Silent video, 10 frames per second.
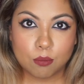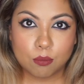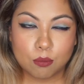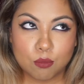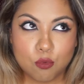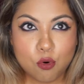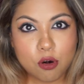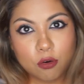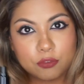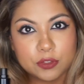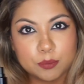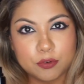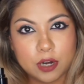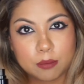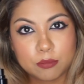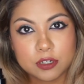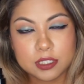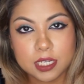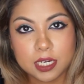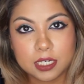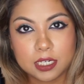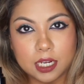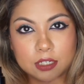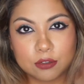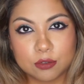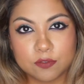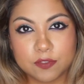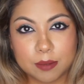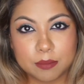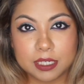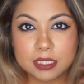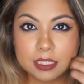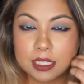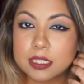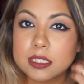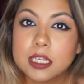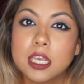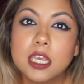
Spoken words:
more on the primer side. I don't know if that makes sense.